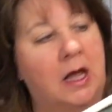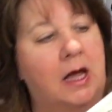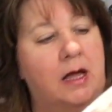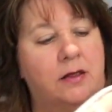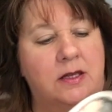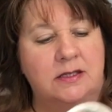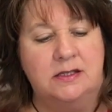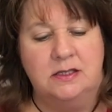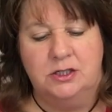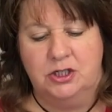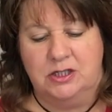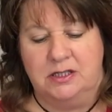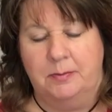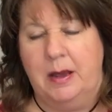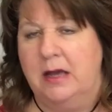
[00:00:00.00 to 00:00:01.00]
And this is
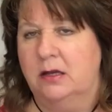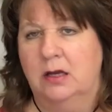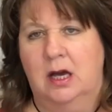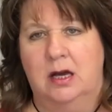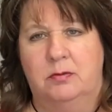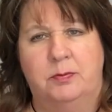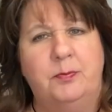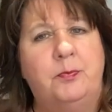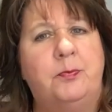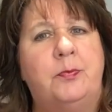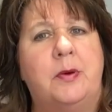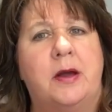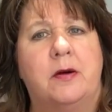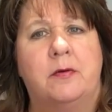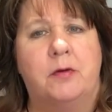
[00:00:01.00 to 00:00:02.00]
just a bag.
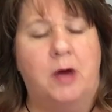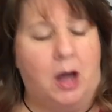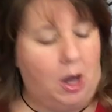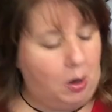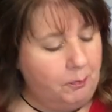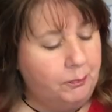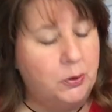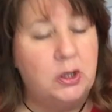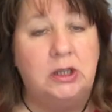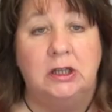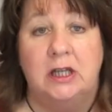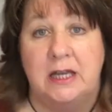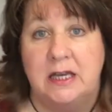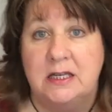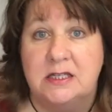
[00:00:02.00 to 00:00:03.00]
I'll put
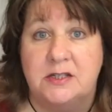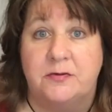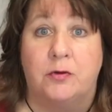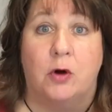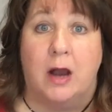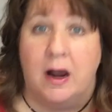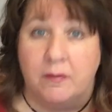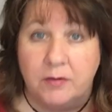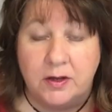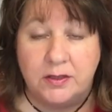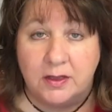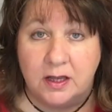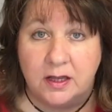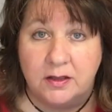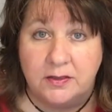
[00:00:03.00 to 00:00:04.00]
links for
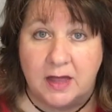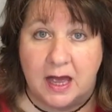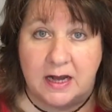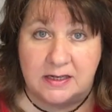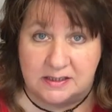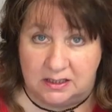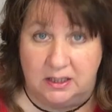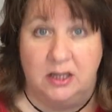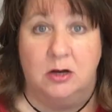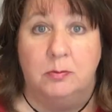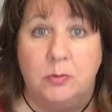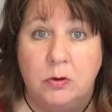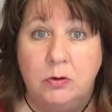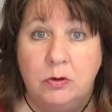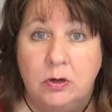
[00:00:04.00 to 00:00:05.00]
everything that is
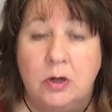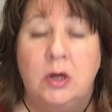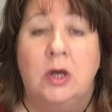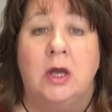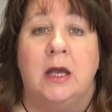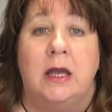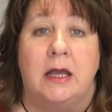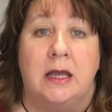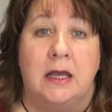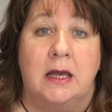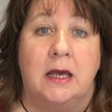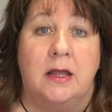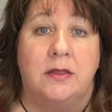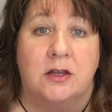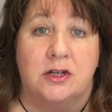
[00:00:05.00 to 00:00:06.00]
linkable
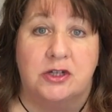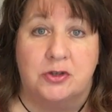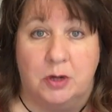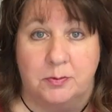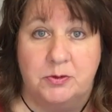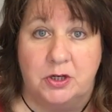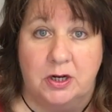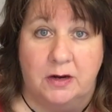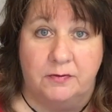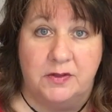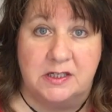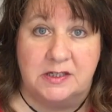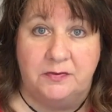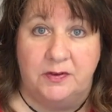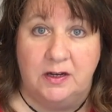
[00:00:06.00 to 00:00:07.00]
in the description of
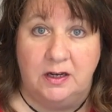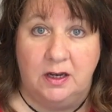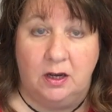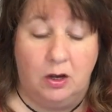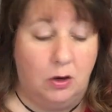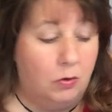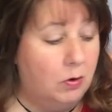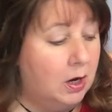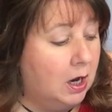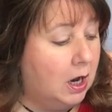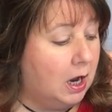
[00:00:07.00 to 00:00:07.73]
this video.